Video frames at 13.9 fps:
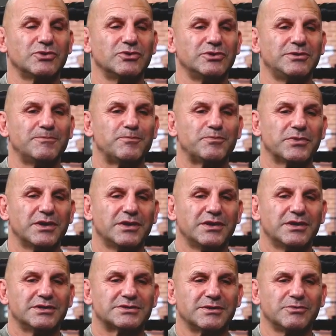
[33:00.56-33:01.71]
good
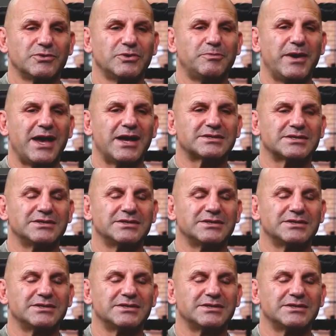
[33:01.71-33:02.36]
bouts,